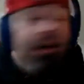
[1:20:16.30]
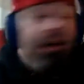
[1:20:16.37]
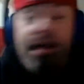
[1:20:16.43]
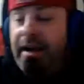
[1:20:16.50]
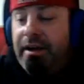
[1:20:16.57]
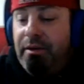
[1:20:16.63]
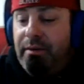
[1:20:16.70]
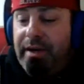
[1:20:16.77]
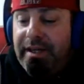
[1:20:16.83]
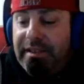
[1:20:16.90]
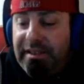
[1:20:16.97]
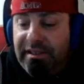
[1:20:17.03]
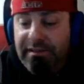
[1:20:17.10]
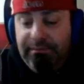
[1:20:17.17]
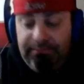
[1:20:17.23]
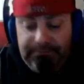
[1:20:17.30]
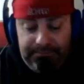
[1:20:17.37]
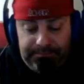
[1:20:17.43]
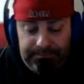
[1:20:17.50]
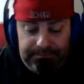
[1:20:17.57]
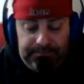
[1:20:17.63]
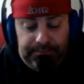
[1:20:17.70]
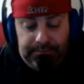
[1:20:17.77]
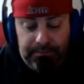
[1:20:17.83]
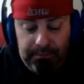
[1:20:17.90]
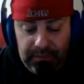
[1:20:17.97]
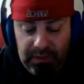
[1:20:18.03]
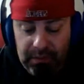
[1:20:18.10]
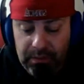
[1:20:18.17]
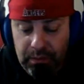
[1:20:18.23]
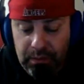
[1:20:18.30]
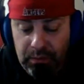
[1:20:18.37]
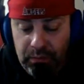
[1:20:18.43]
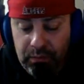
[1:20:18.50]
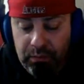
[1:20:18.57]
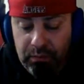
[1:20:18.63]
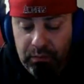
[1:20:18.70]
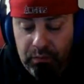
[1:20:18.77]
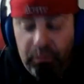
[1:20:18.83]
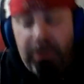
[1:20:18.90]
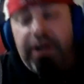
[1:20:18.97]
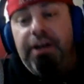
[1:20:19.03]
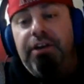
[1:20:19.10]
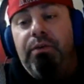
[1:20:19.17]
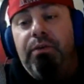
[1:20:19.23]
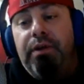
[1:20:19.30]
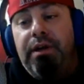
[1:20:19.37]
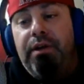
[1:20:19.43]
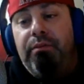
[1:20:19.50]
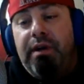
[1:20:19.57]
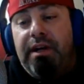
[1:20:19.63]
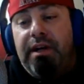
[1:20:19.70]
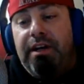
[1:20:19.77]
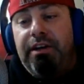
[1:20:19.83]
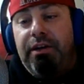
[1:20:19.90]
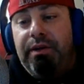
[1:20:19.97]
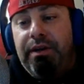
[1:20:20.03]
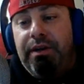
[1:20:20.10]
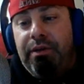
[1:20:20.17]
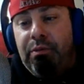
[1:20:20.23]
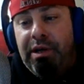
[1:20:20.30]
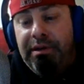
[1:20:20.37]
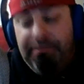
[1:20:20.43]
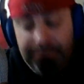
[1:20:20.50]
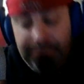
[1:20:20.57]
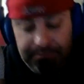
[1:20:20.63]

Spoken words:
Anyways, we're gonna do another one